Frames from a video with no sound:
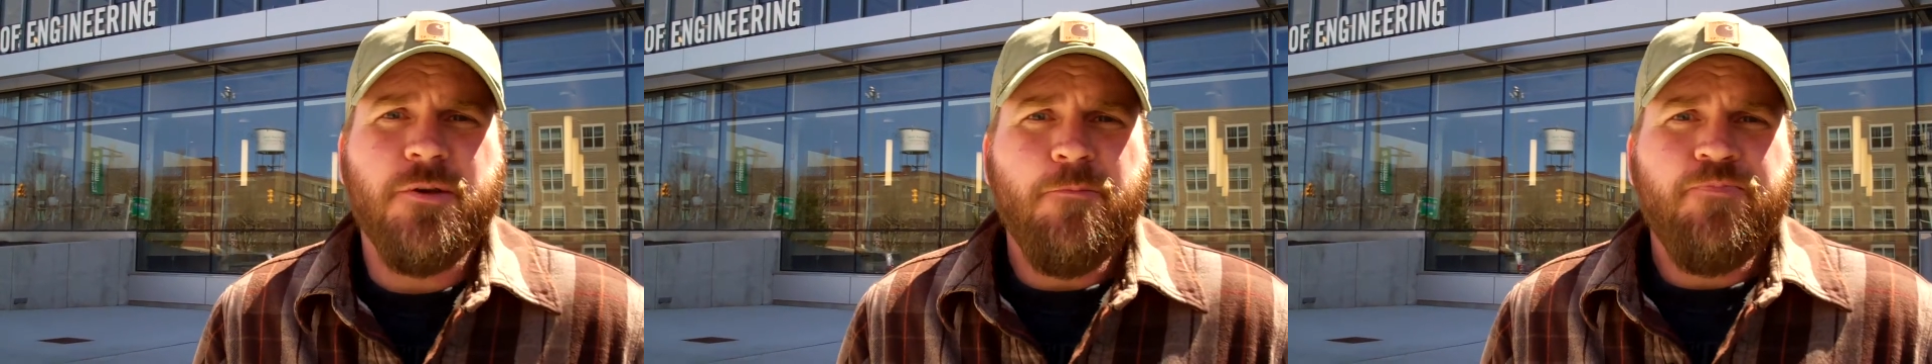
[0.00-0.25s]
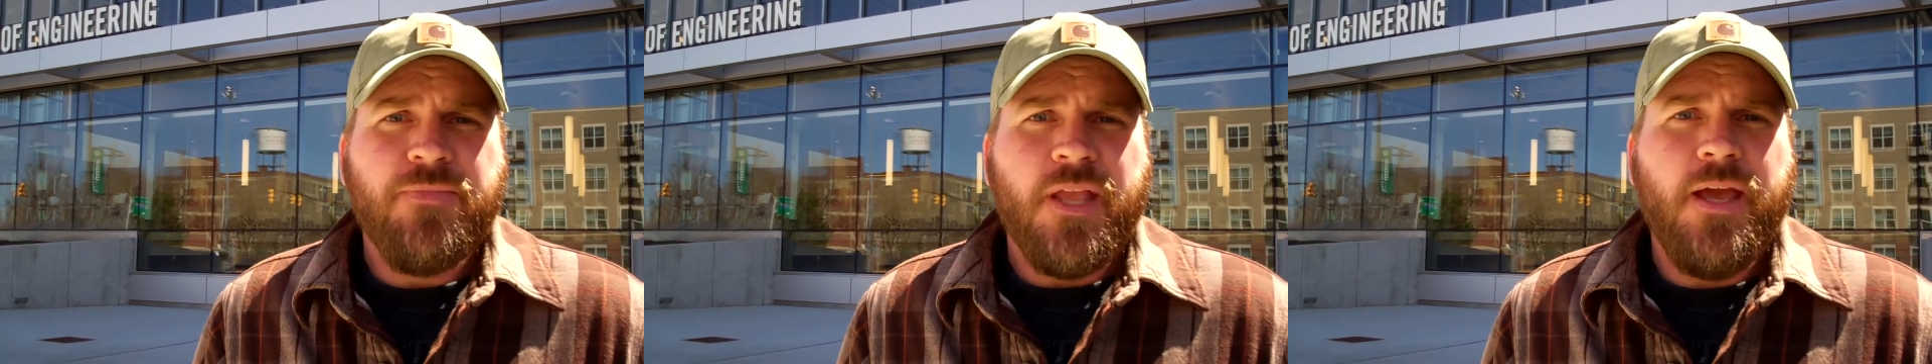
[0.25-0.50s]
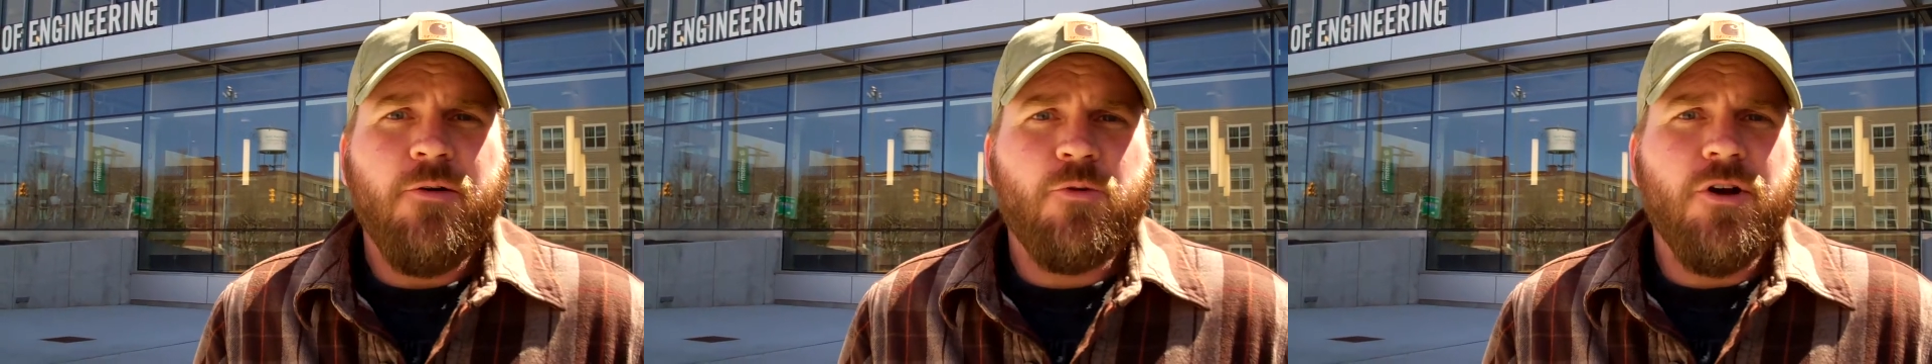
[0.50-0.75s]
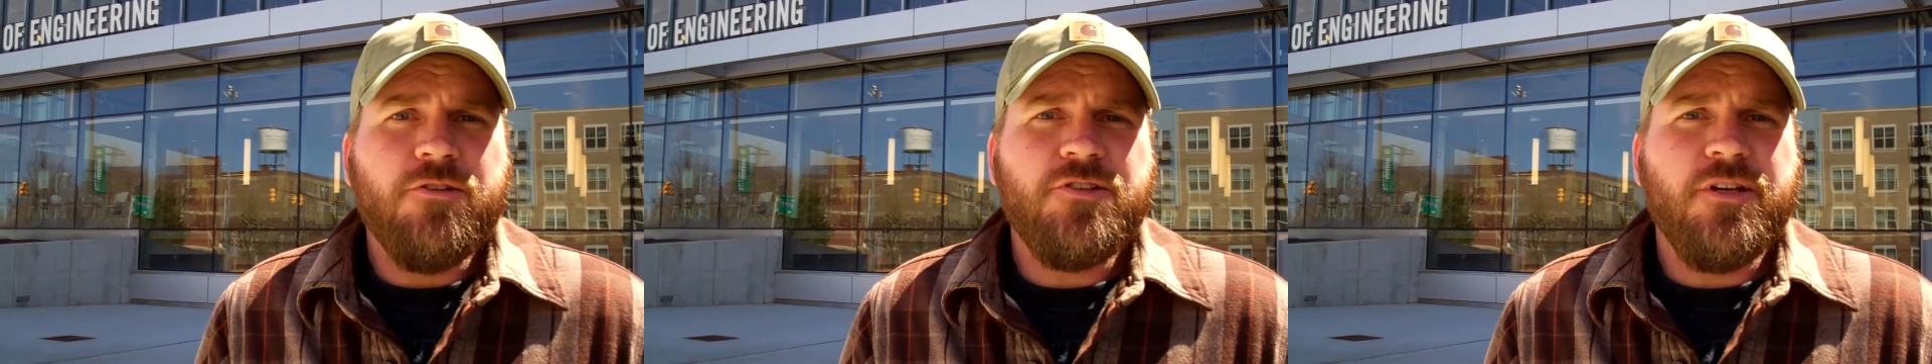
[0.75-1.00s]
and
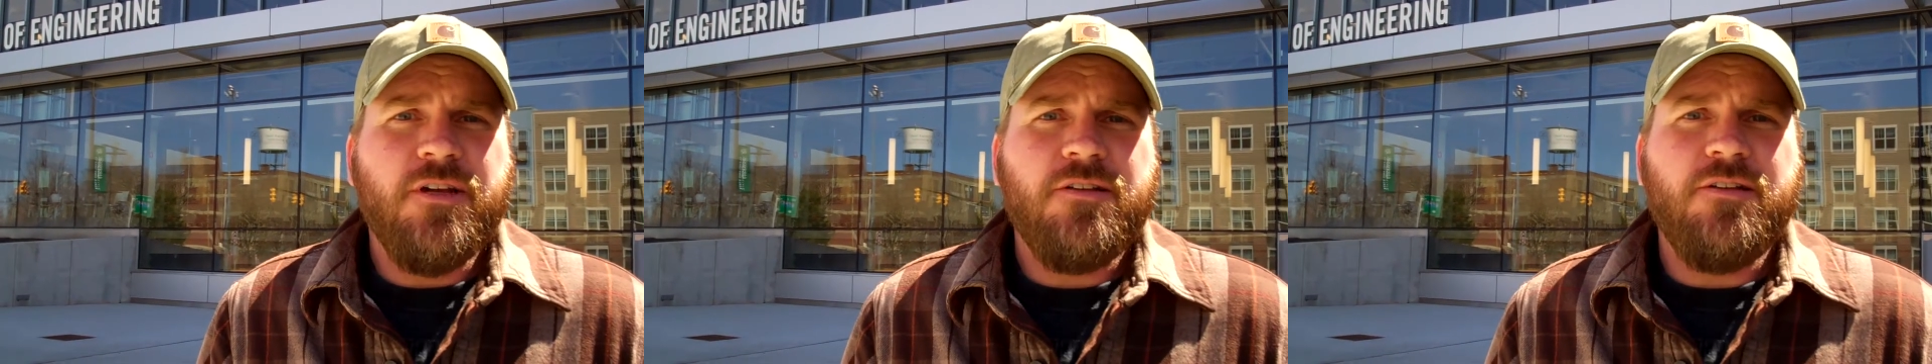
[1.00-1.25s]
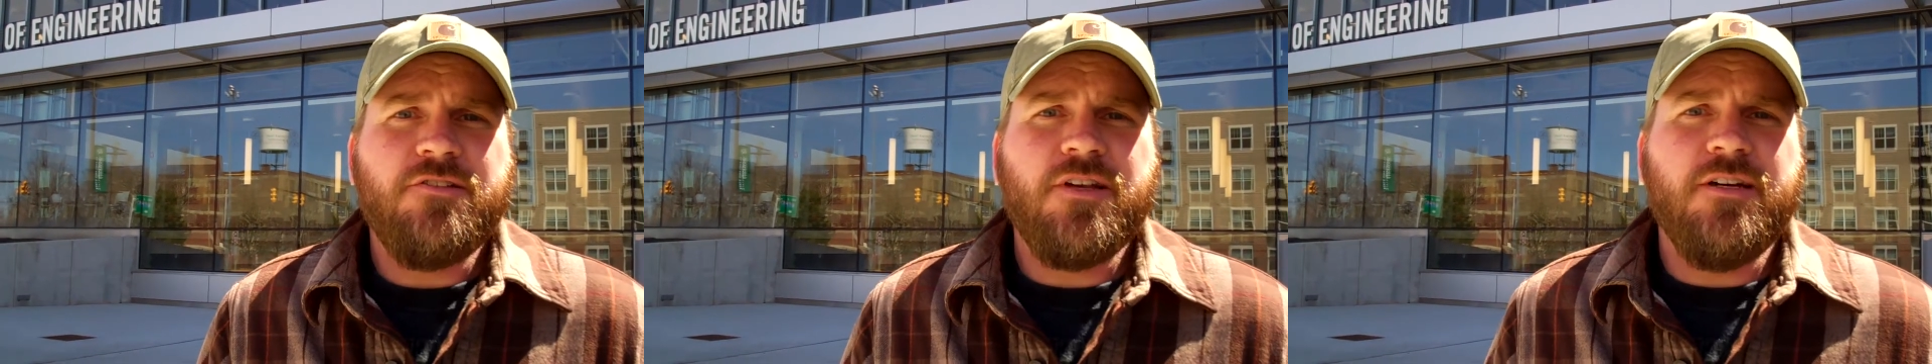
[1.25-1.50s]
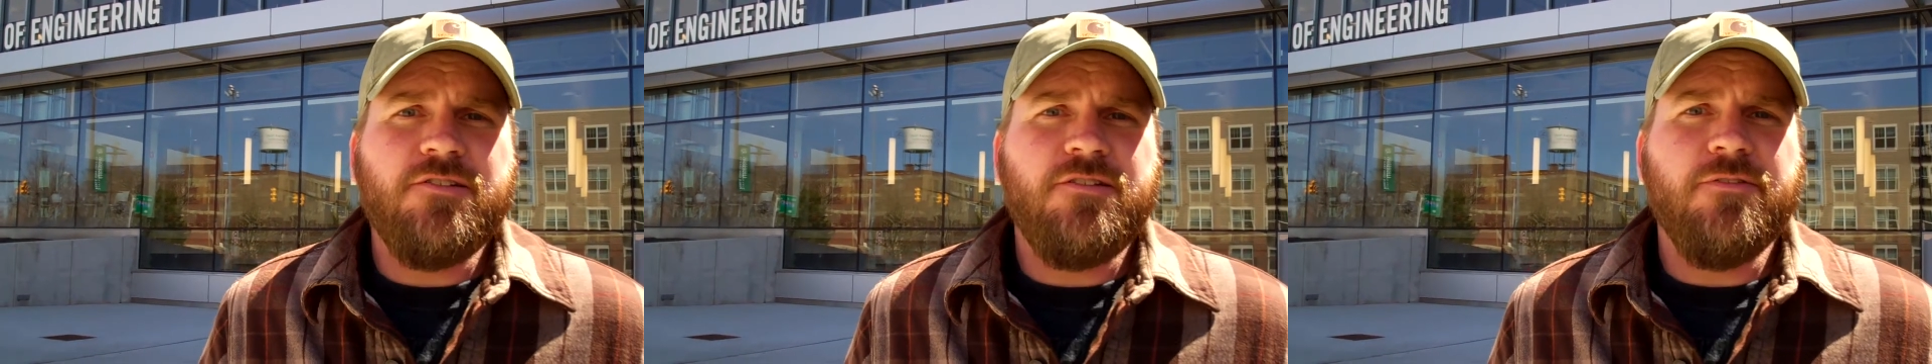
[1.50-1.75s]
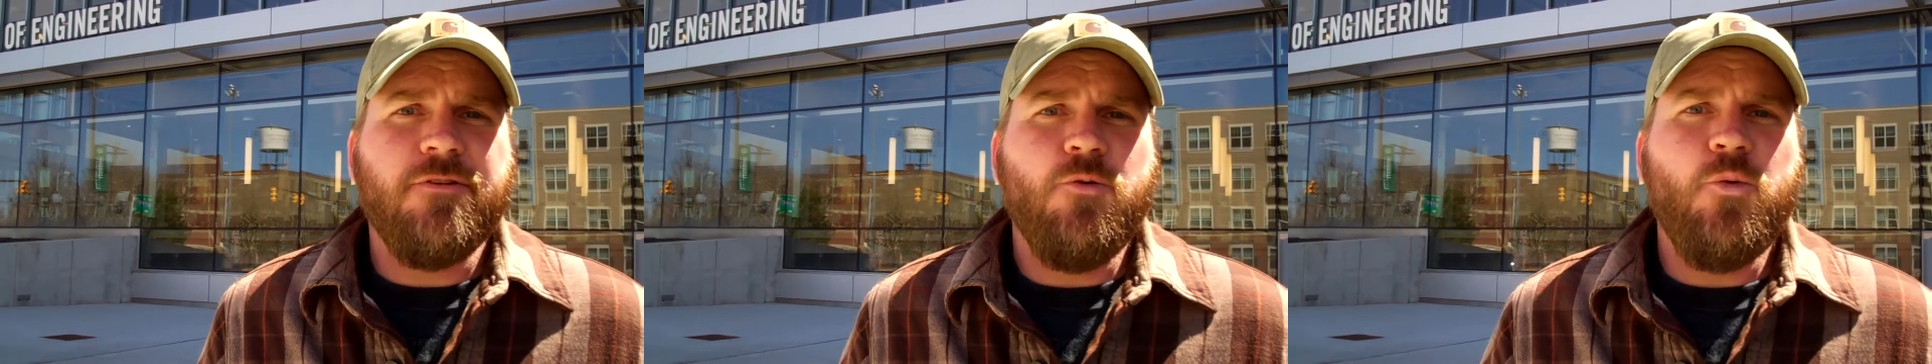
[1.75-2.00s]
we're also going to discuss
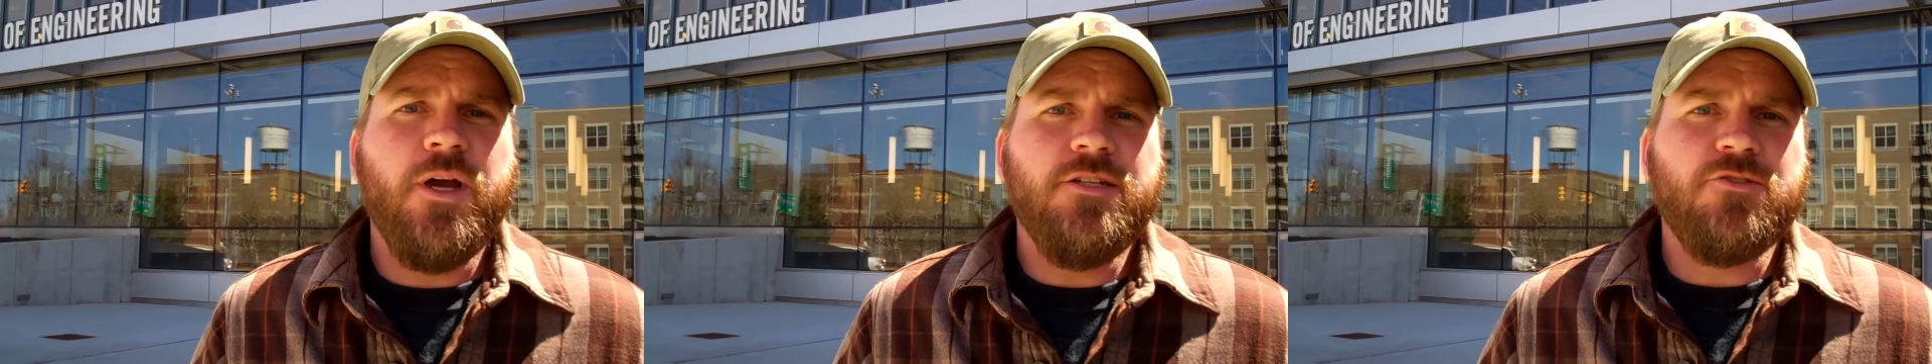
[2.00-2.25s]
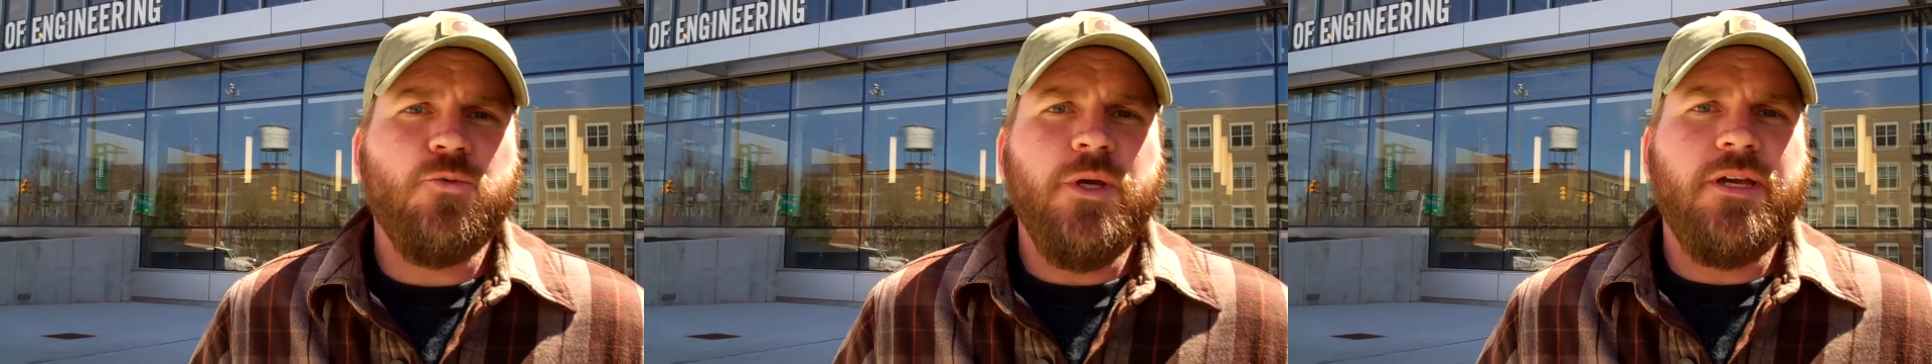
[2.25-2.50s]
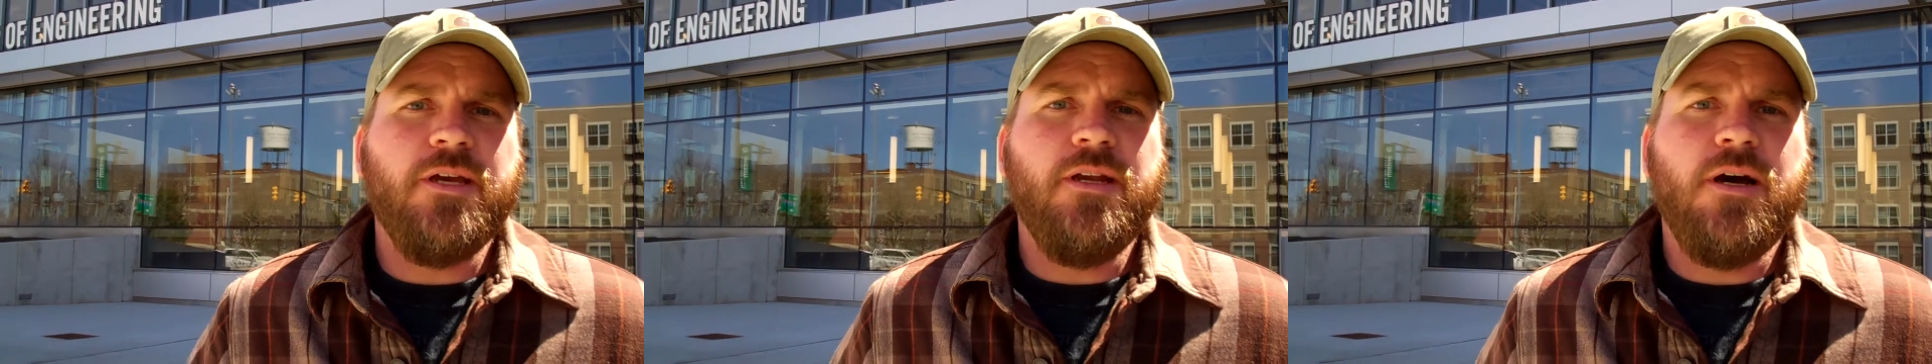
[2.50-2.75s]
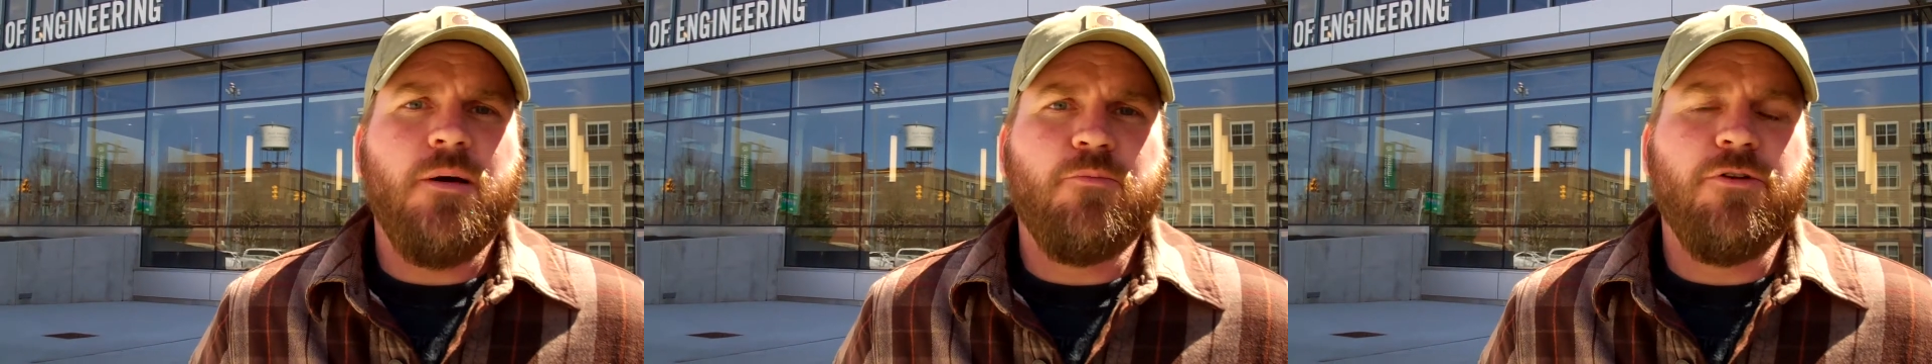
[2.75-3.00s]
different ways we can um,